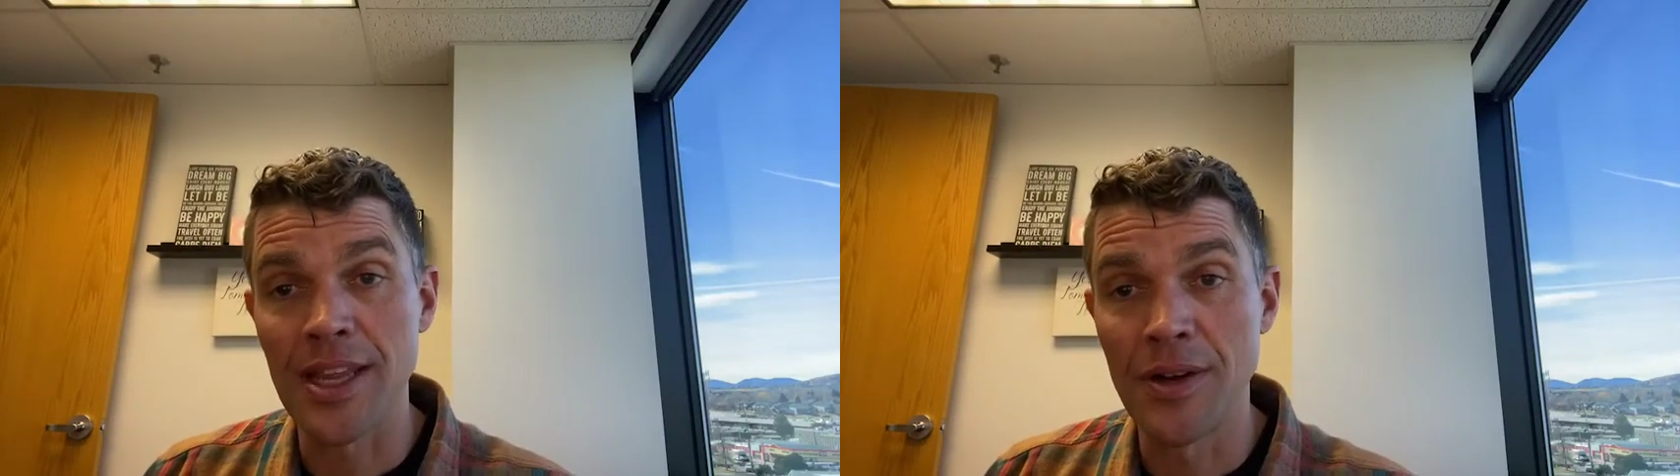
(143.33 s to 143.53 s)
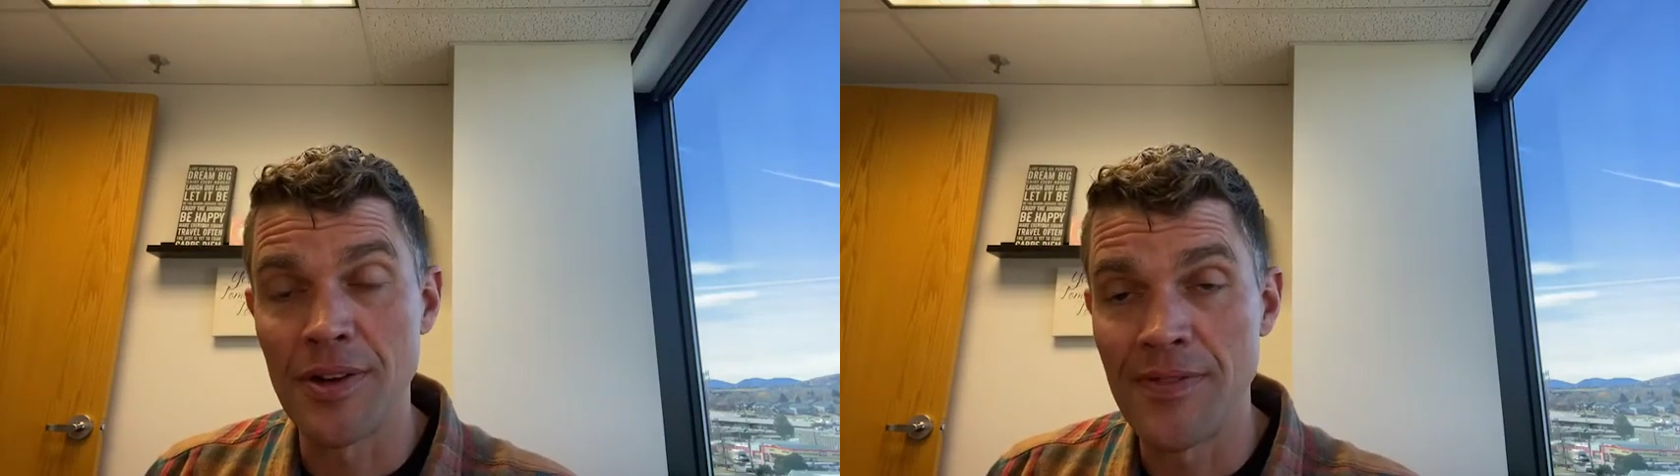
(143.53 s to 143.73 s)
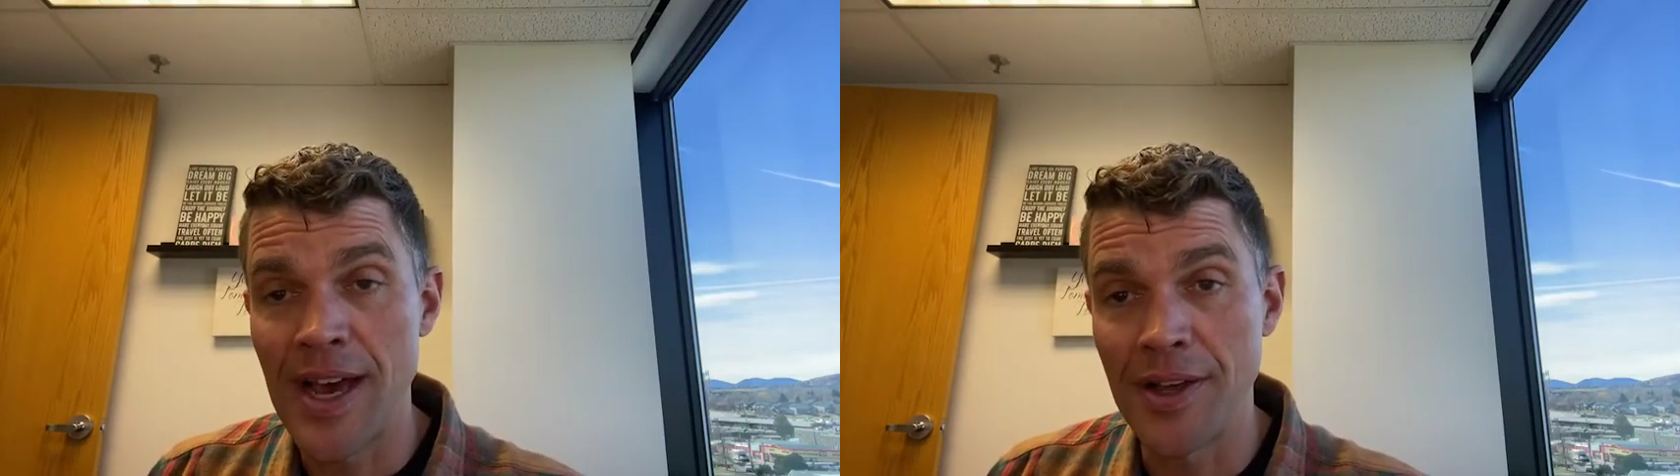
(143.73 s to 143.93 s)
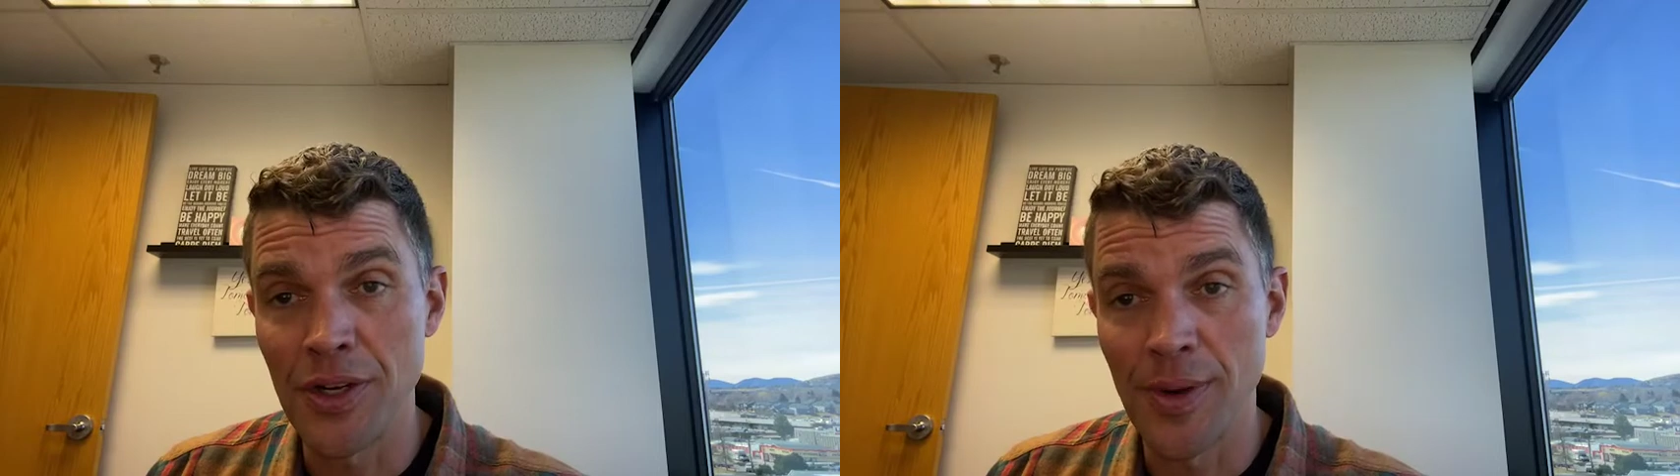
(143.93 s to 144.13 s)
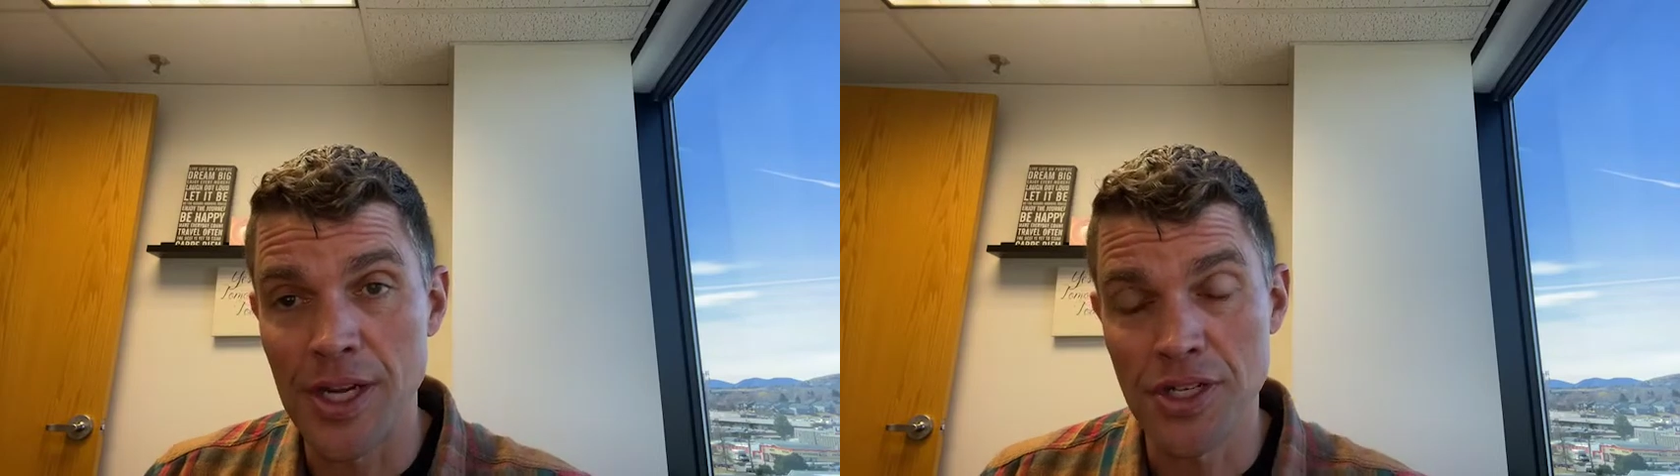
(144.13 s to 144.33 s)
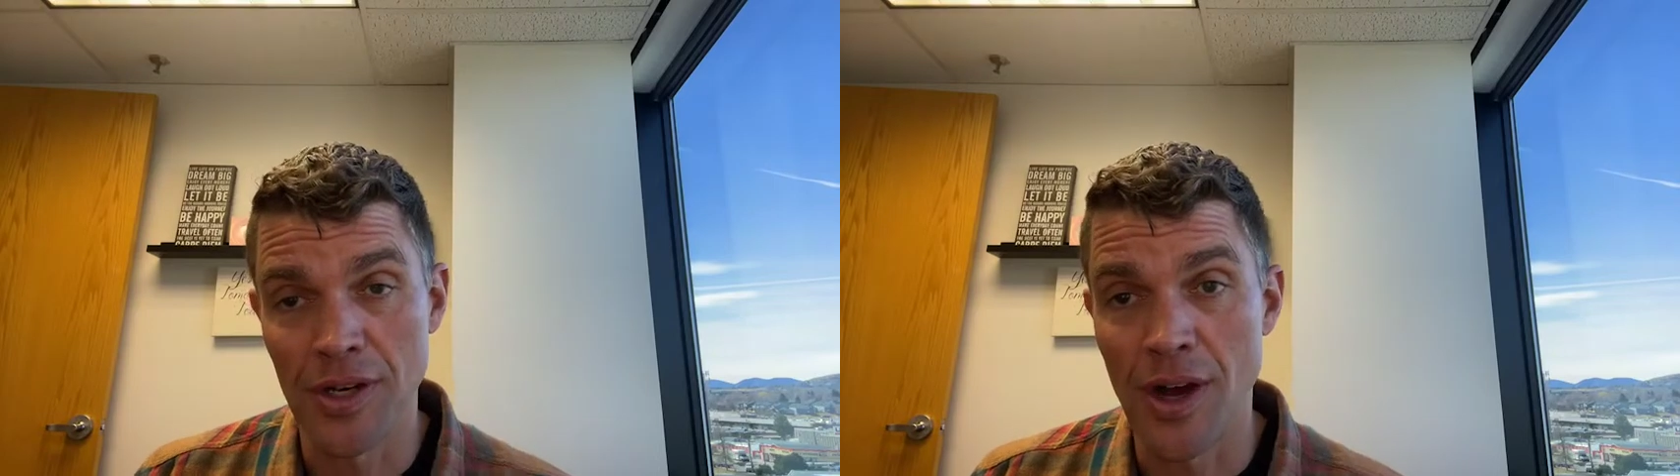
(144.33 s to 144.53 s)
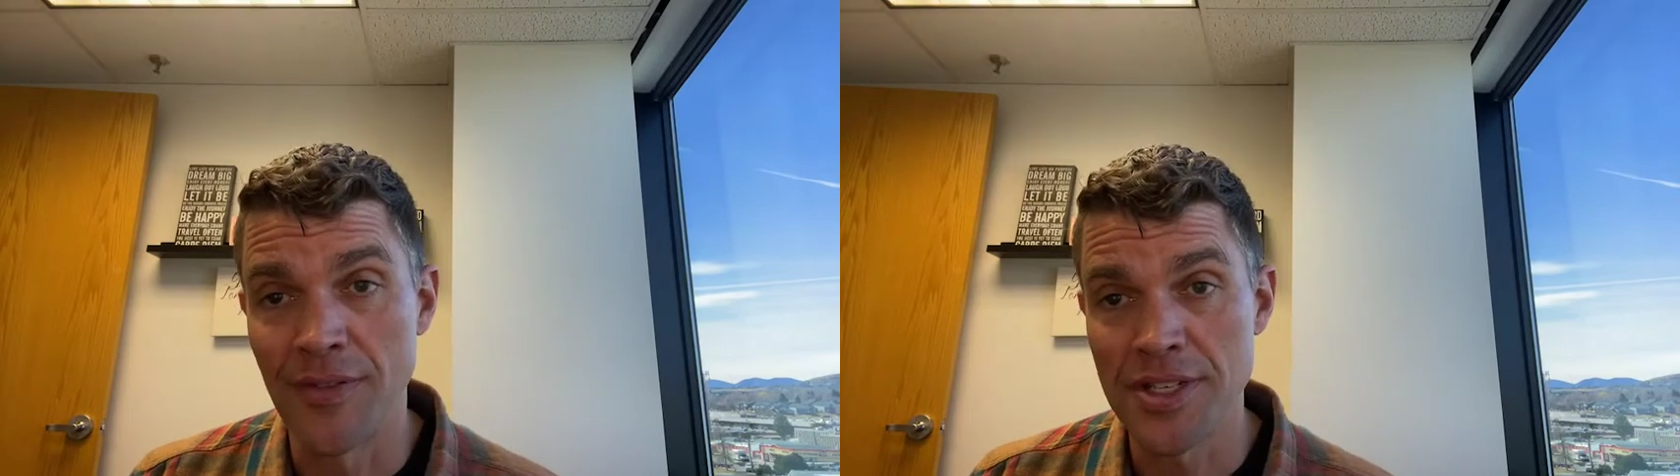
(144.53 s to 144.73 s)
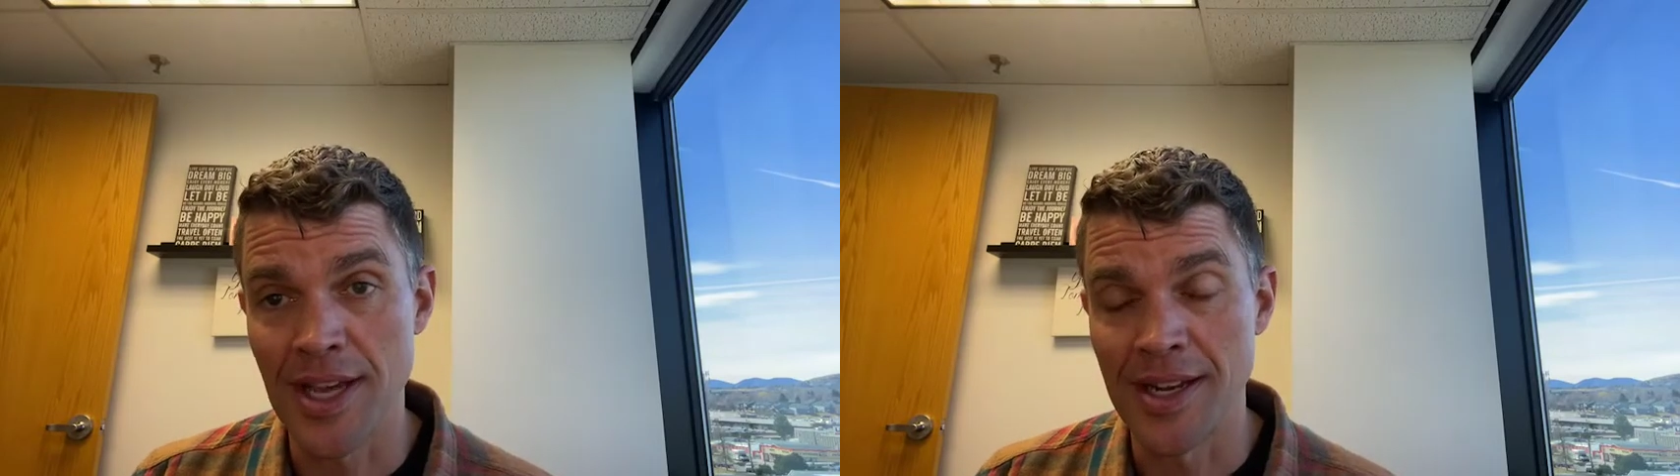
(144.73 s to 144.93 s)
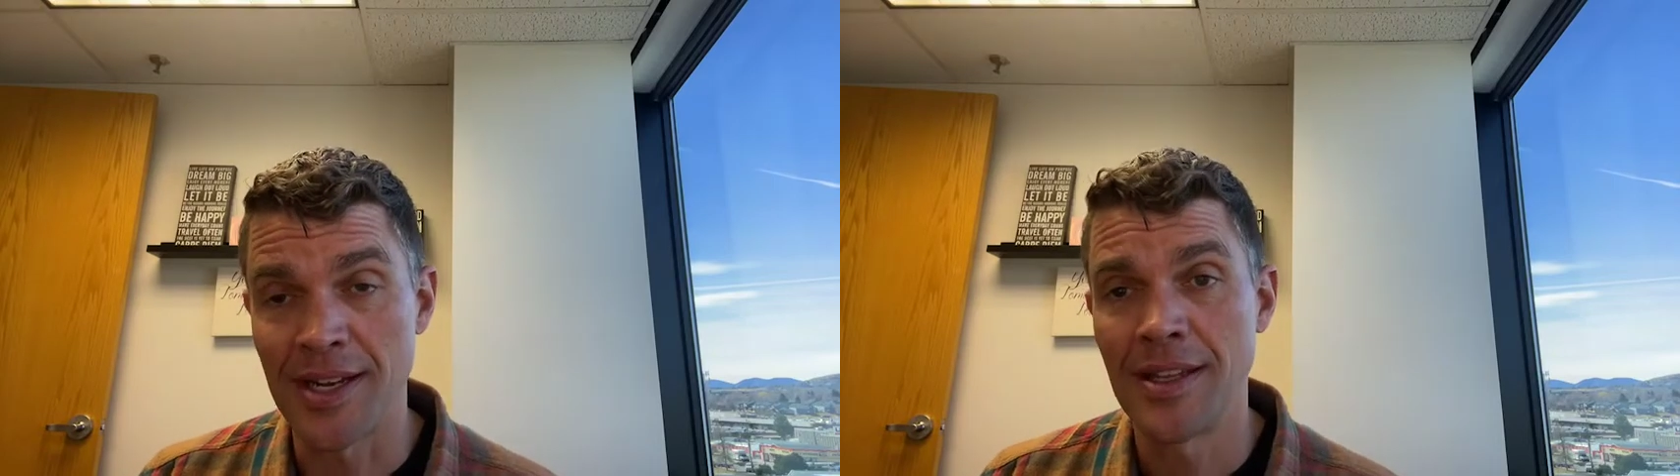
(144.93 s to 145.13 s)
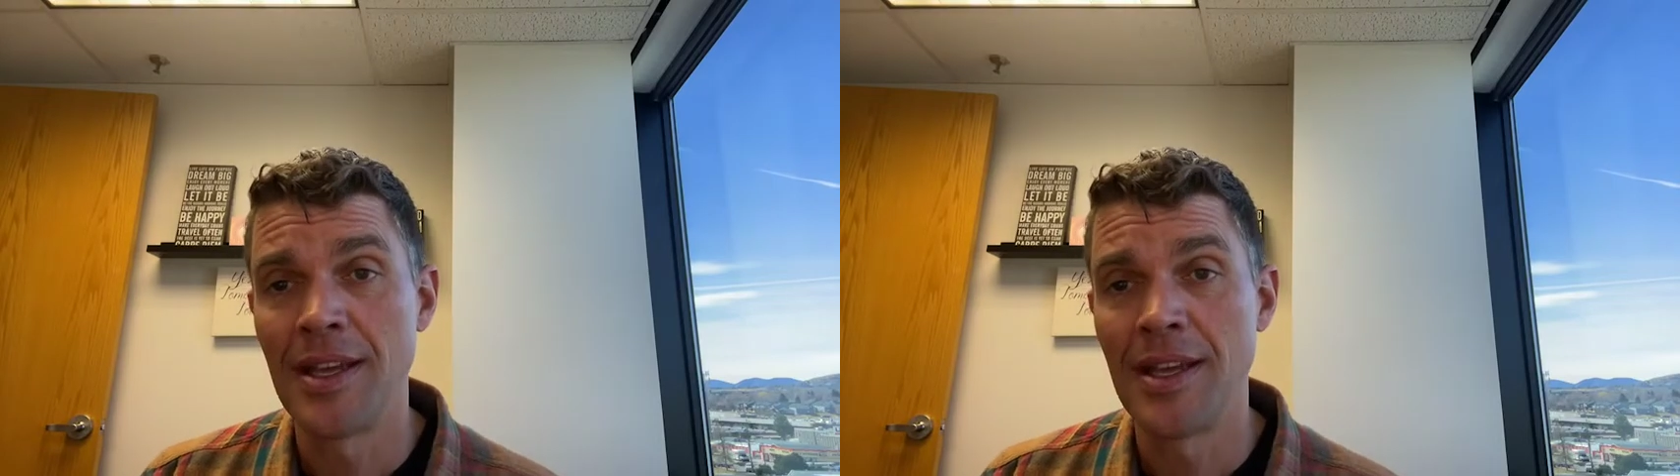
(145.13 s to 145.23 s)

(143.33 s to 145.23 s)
loan to value ratio all of a sudden.